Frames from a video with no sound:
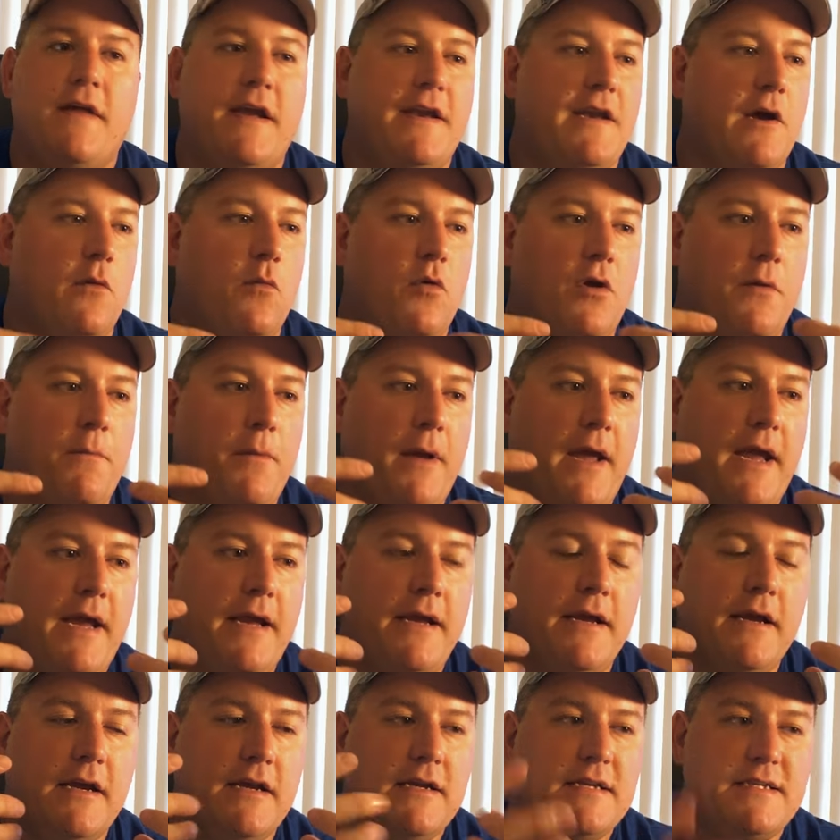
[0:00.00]
They don't want to
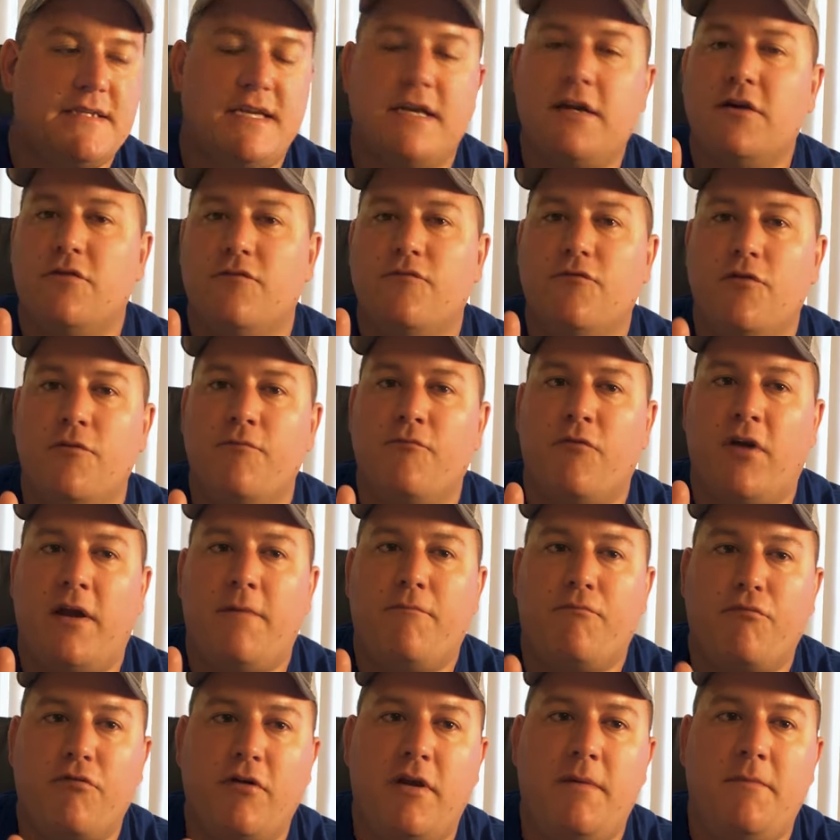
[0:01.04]
pay single room
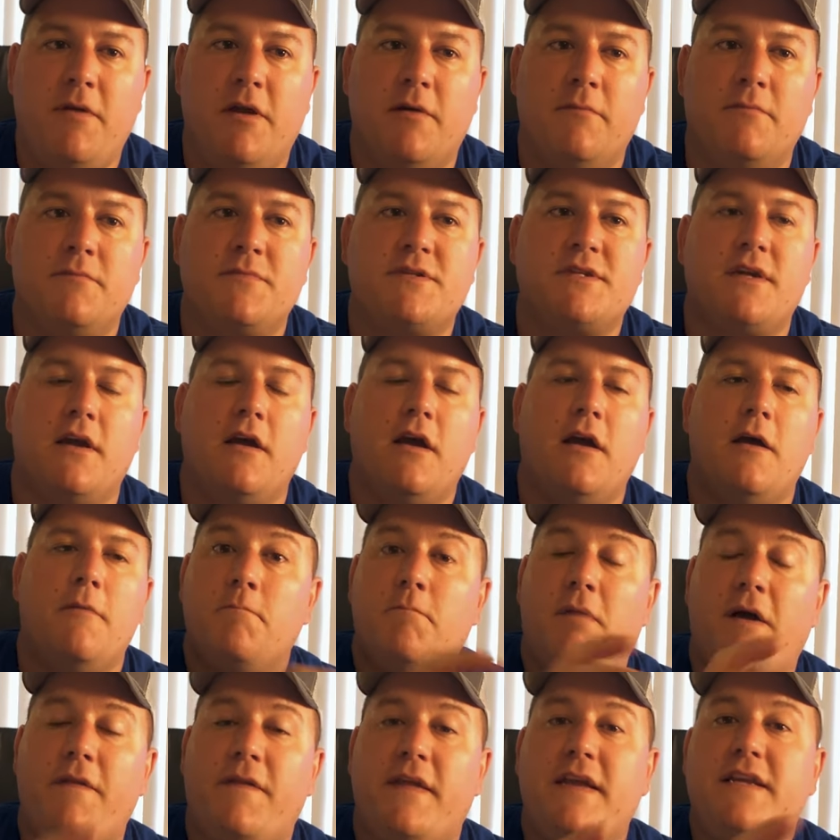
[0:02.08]
rate premiums,
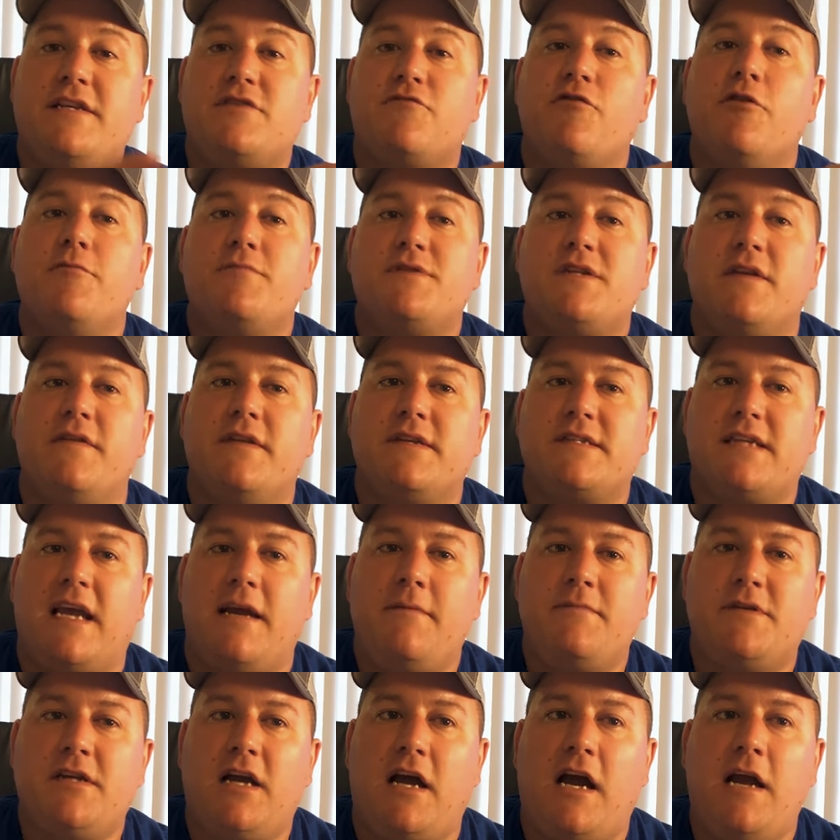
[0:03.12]
but these groups at the
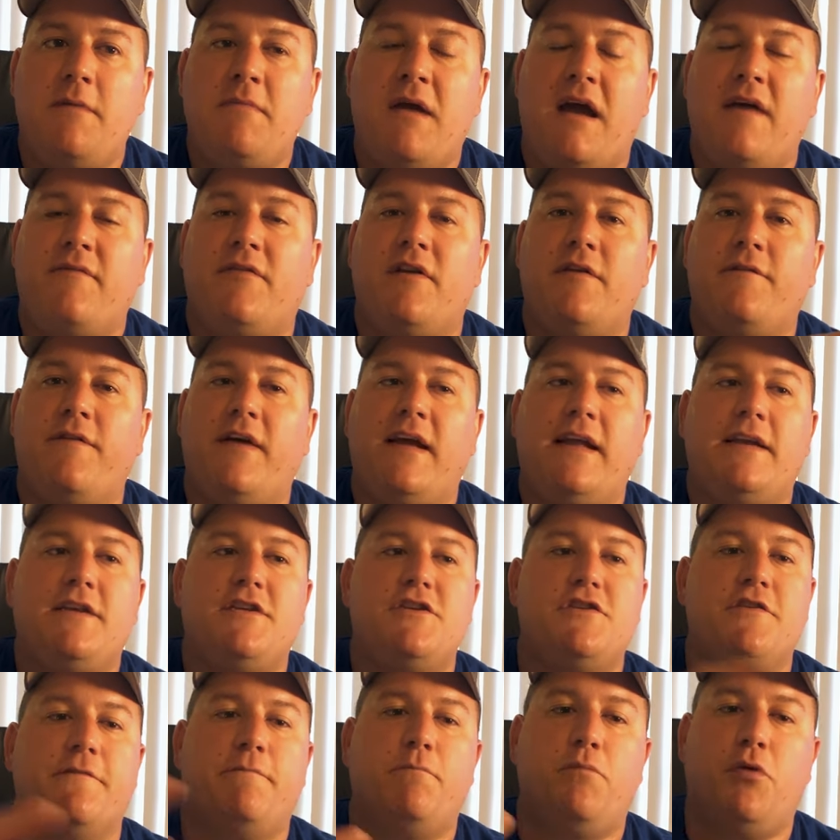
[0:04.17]
same time have an
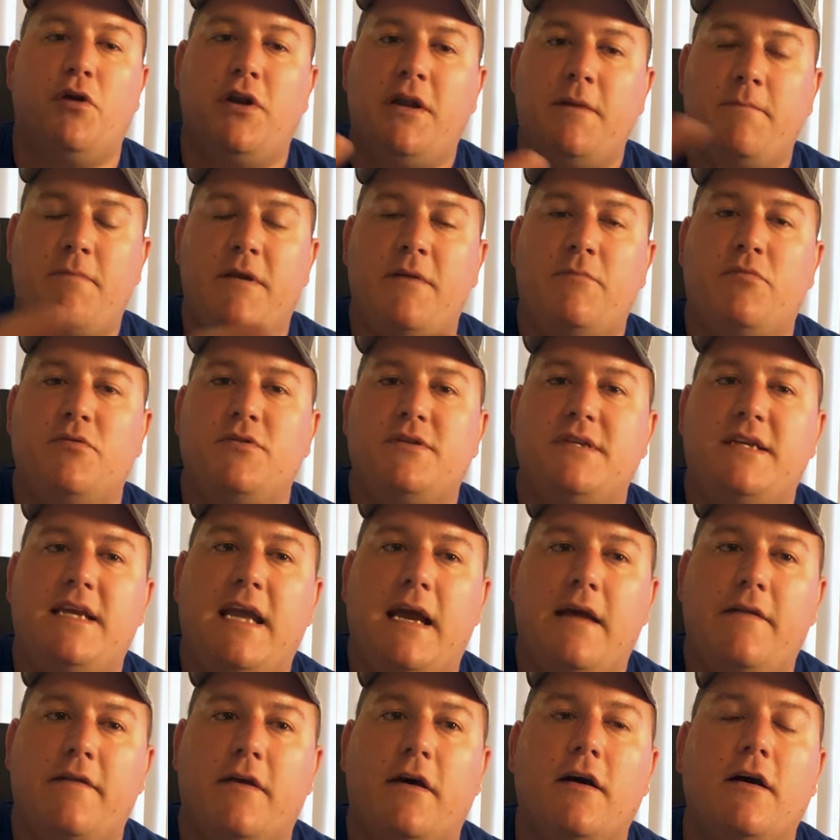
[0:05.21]
advantage of putting people
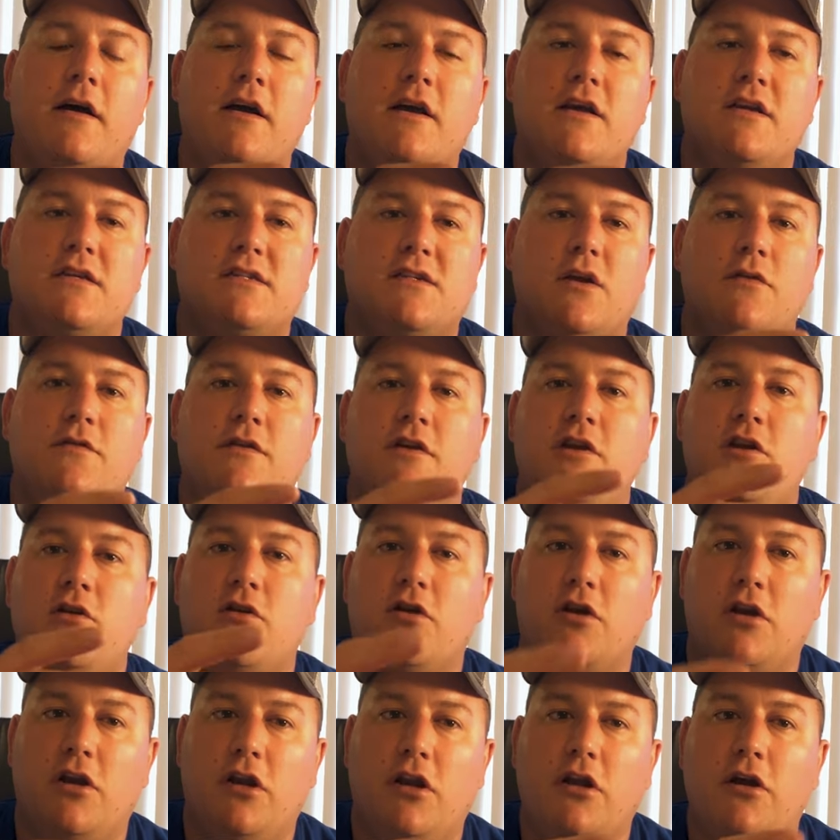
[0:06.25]
together so that you
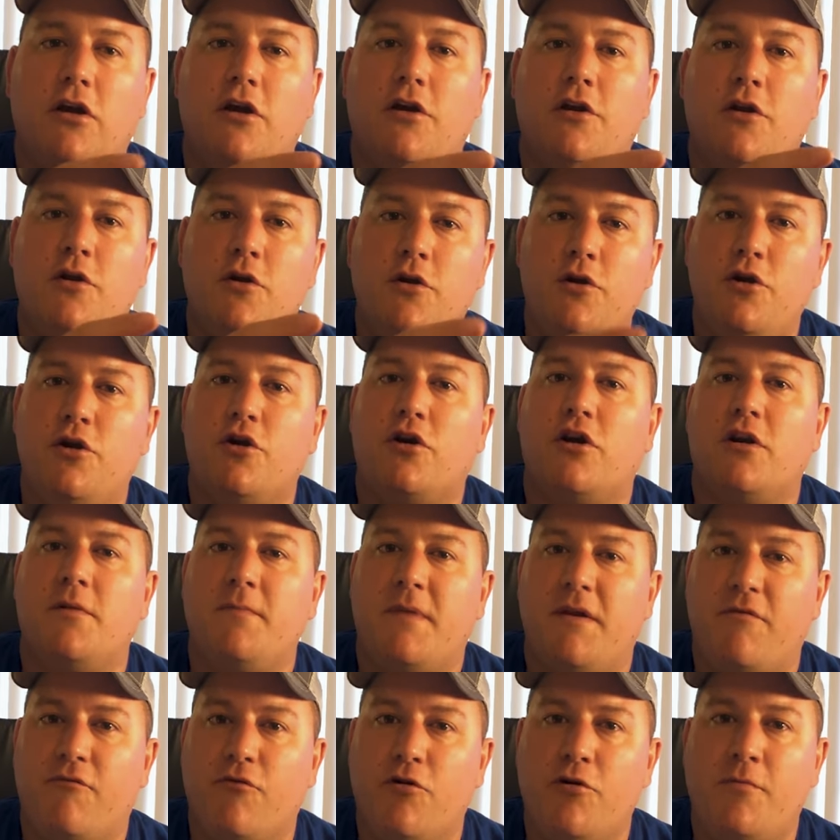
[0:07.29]
can learn who you're going
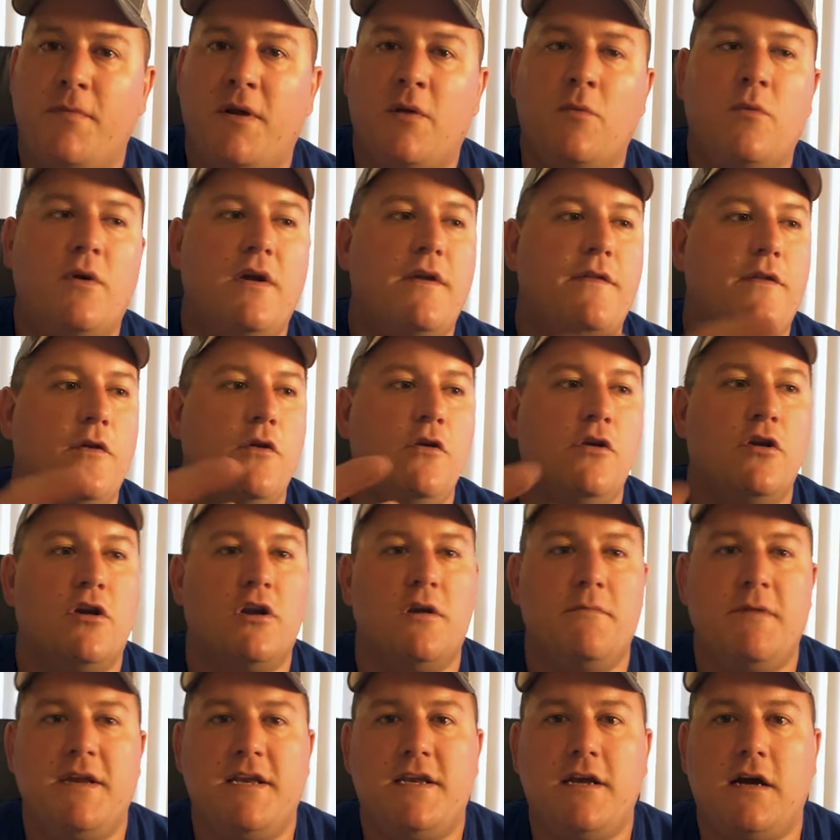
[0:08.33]
to be rooming with, who you're
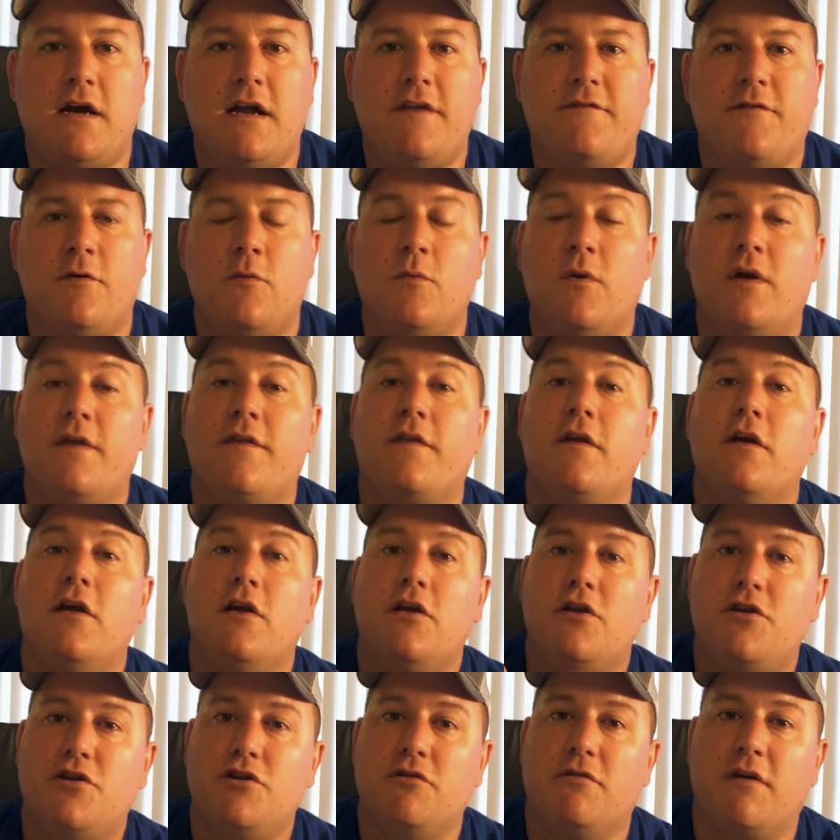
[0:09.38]
going to be diving with
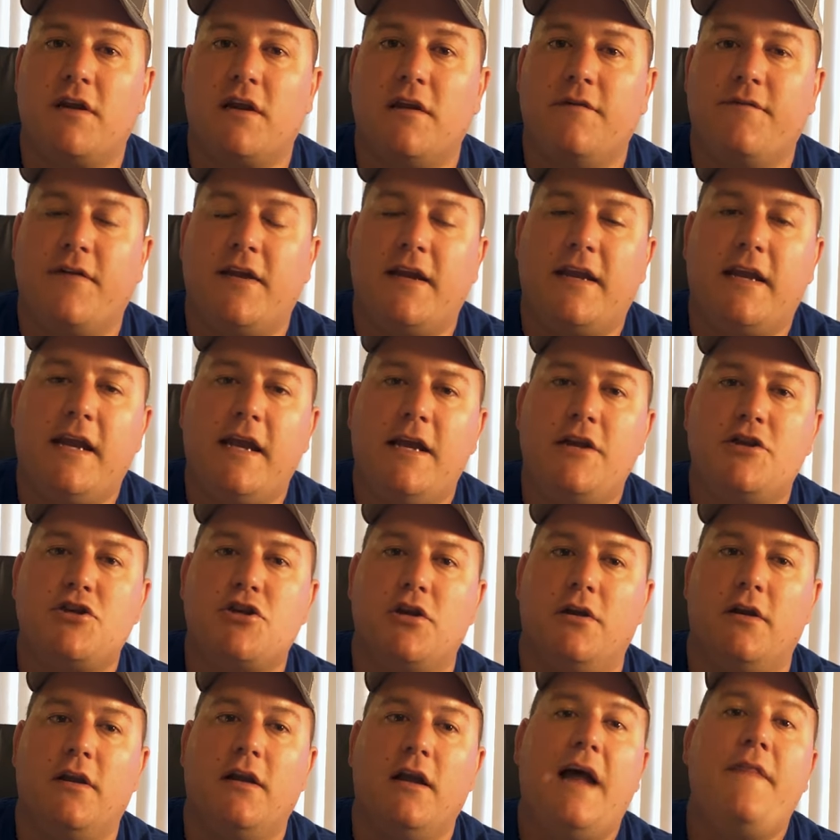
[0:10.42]
during your vacation.